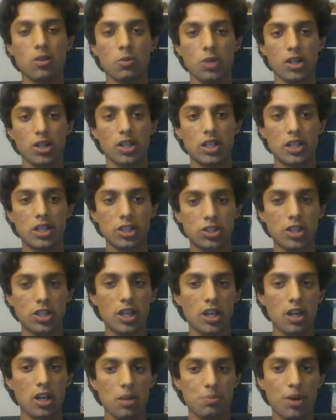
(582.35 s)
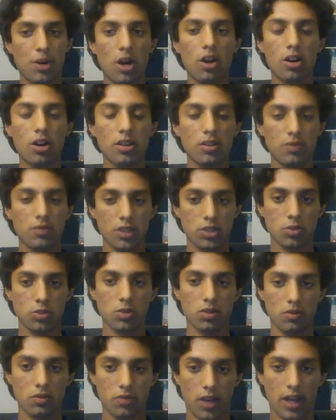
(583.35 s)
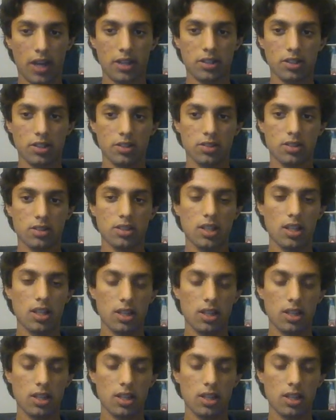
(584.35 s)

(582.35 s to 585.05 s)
We're conditioning upon the visual factors,